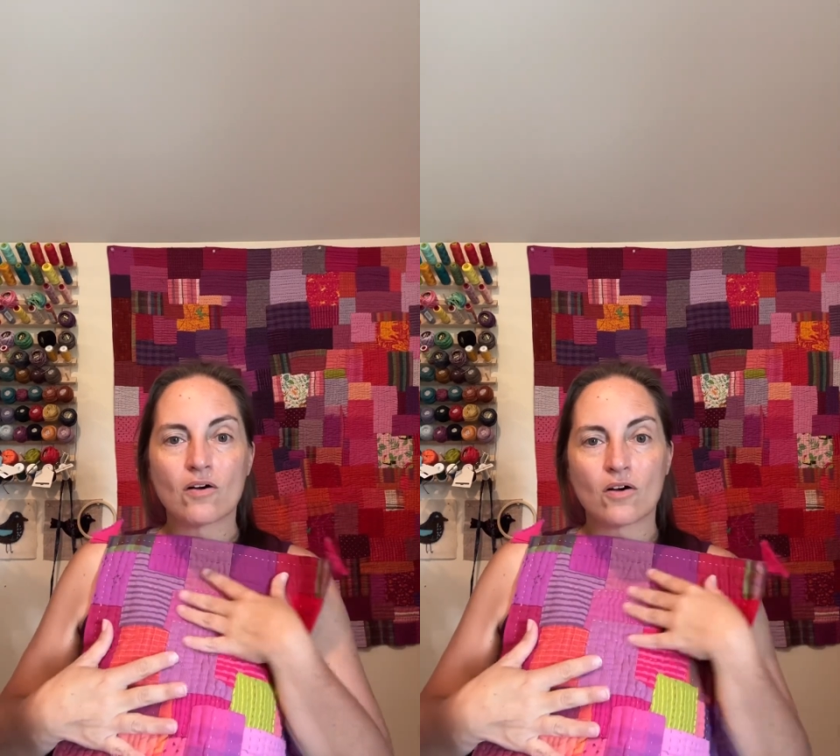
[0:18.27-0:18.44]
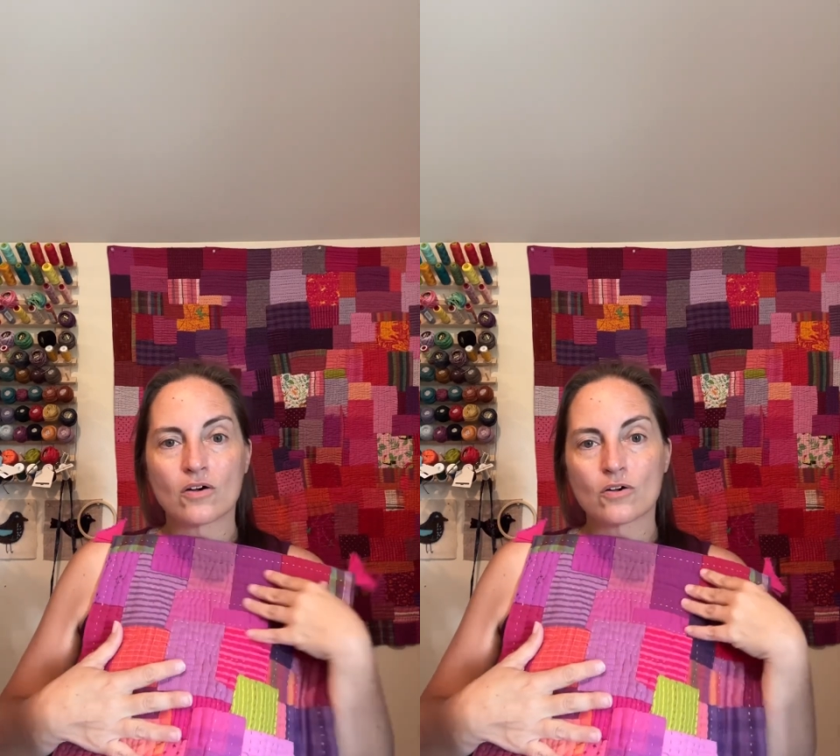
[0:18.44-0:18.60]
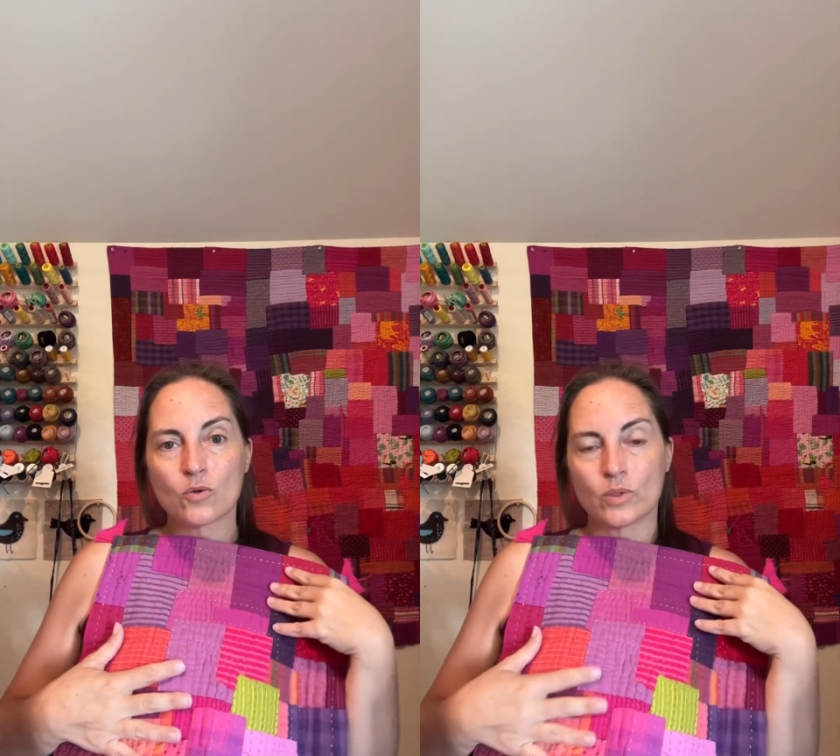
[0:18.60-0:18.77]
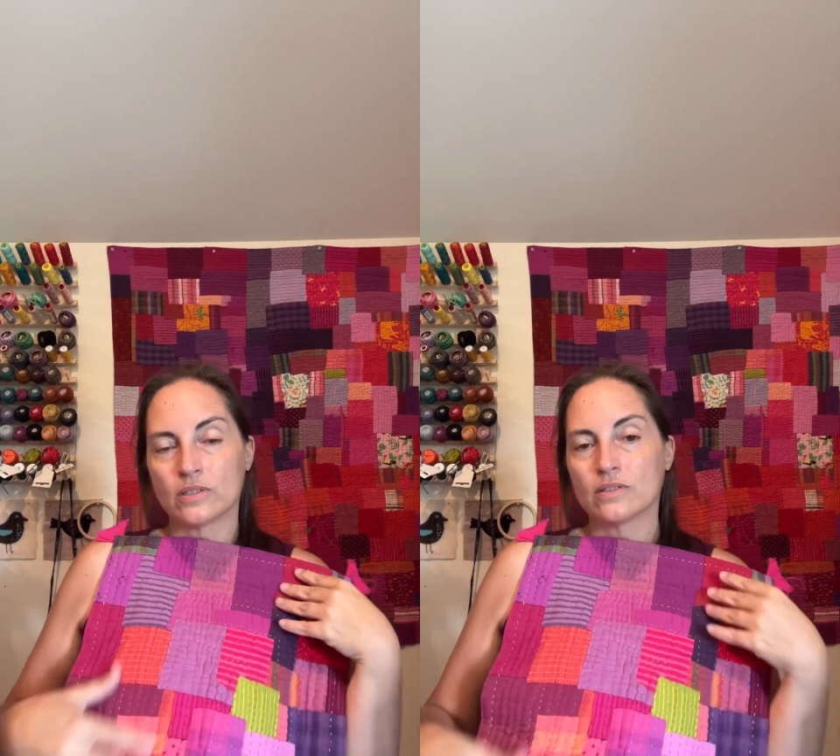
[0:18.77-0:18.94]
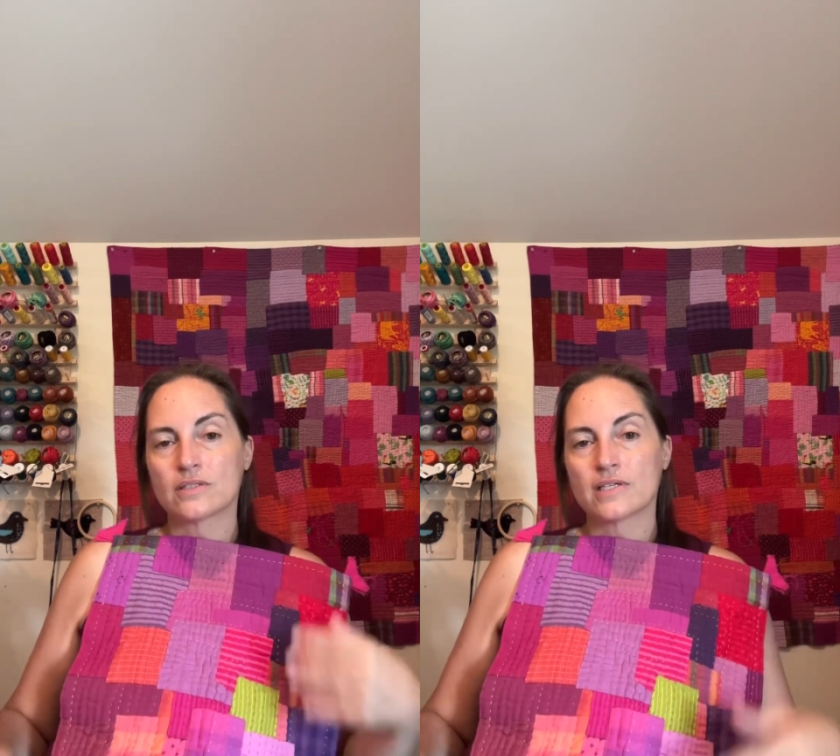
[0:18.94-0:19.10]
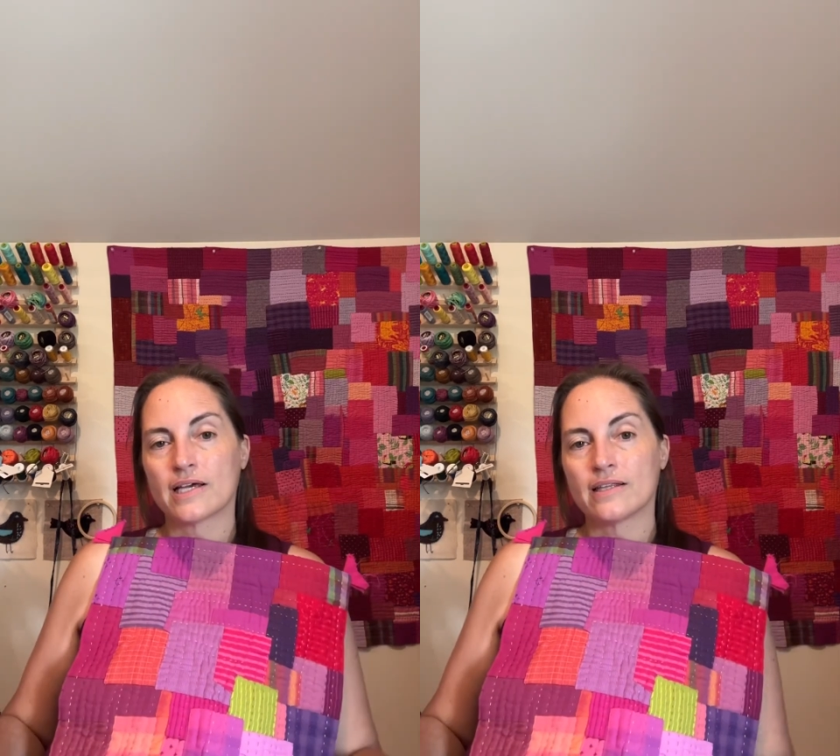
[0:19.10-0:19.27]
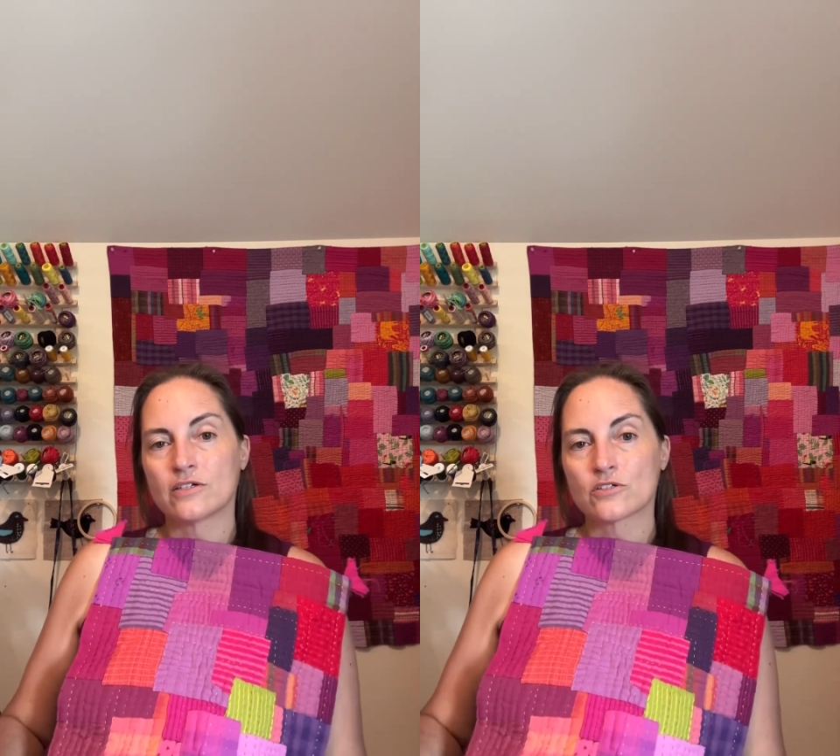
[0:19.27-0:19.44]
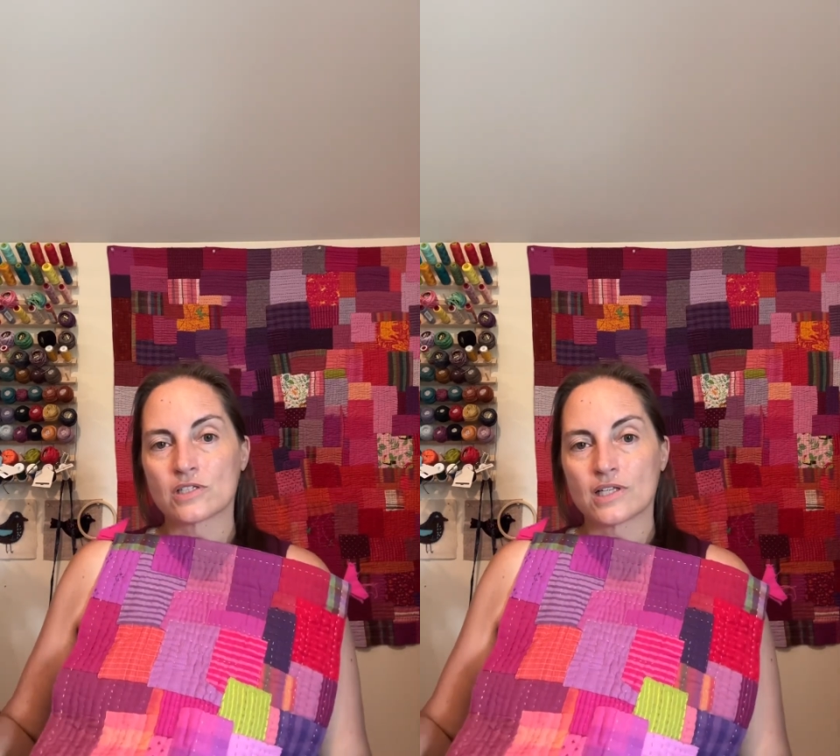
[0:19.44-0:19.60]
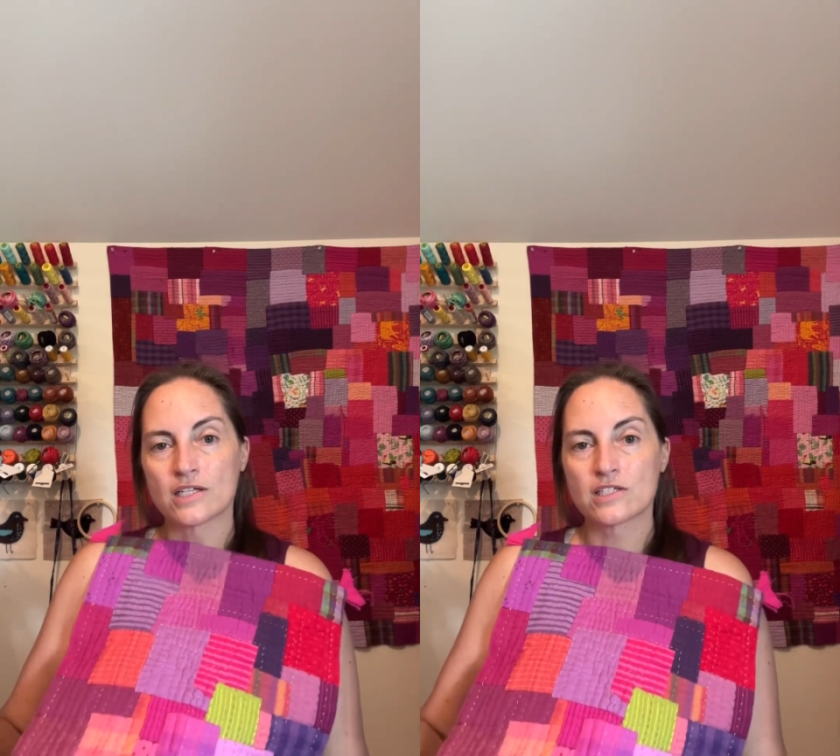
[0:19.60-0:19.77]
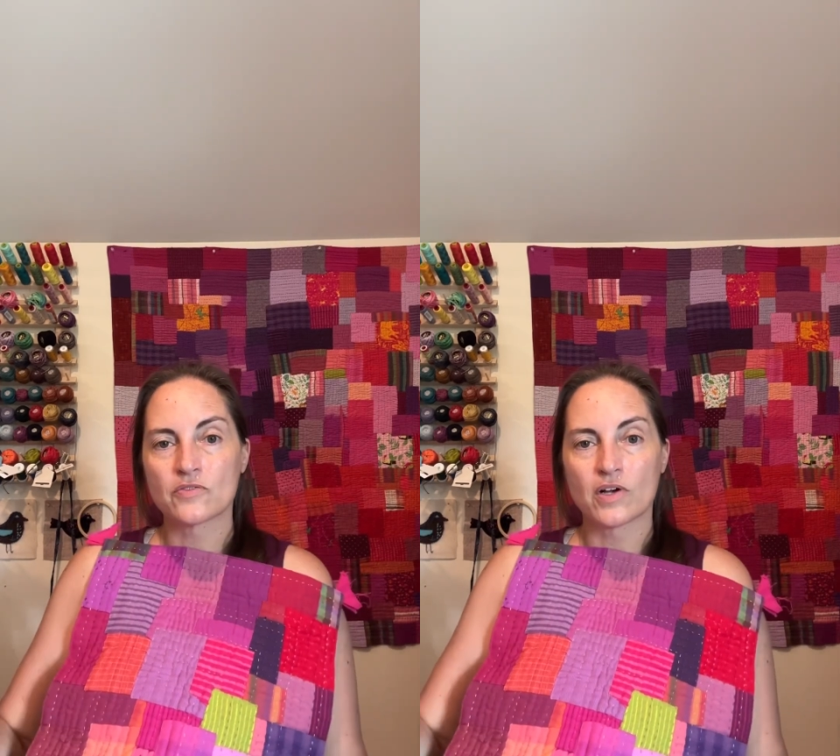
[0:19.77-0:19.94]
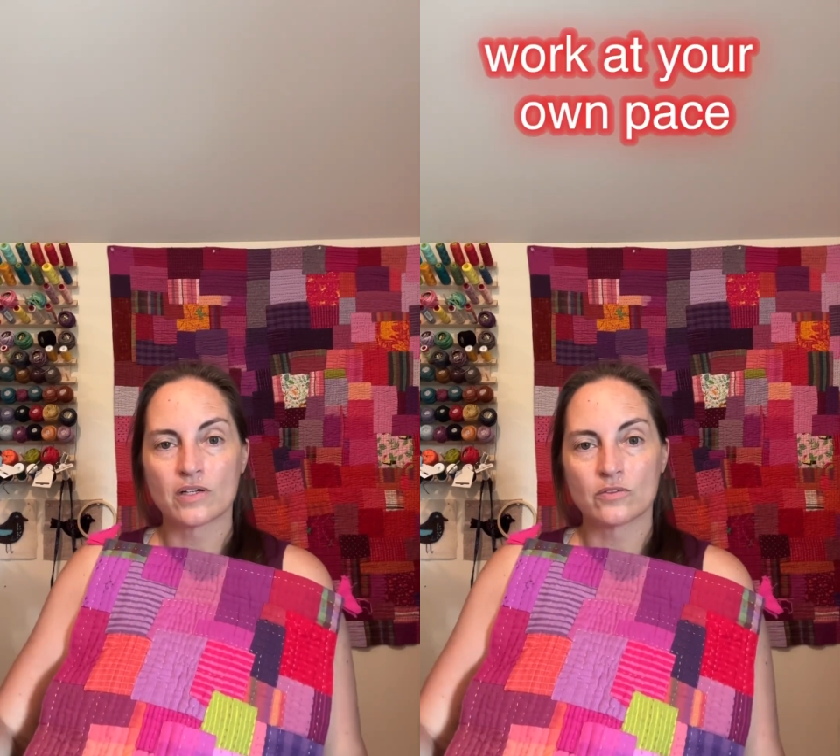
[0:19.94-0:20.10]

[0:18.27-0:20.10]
our quilt. And there's lots of...